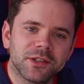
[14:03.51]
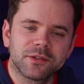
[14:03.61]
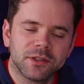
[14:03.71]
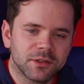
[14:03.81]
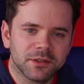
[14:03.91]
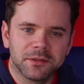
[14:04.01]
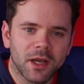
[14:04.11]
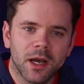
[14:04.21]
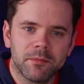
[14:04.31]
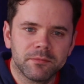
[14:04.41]
just you can
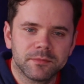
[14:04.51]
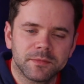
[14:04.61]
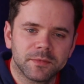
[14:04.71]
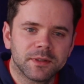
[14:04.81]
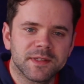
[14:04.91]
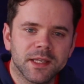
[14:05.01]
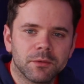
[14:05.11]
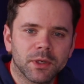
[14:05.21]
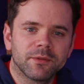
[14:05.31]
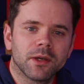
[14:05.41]
hum,
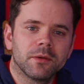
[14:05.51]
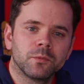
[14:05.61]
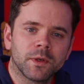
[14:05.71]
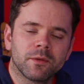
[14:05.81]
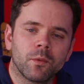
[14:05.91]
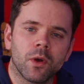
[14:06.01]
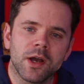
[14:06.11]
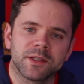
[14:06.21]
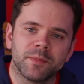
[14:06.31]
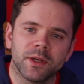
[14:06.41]
sing whatever whatever
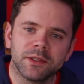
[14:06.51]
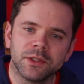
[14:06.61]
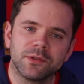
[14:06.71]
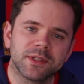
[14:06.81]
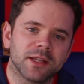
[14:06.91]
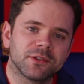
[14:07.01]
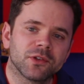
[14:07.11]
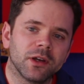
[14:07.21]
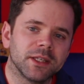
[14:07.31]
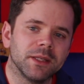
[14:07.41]
works, but use that to
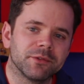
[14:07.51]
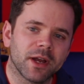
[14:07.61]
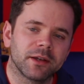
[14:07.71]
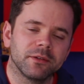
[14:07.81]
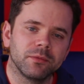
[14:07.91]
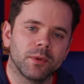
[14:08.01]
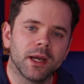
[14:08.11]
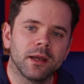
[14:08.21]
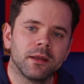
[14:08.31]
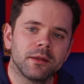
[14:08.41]
try and keep track of
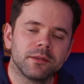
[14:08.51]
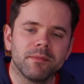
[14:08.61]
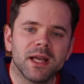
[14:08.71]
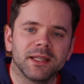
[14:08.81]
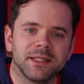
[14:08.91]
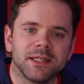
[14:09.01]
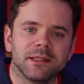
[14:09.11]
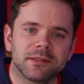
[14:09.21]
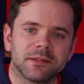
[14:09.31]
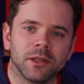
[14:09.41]
where the melody
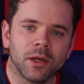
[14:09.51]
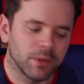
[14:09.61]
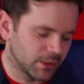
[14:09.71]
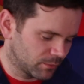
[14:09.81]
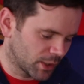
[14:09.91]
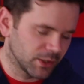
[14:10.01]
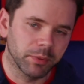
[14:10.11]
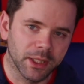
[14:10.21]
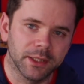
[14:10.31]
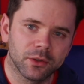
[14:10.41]
is. You know, when when you're
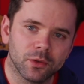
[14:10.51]
playing the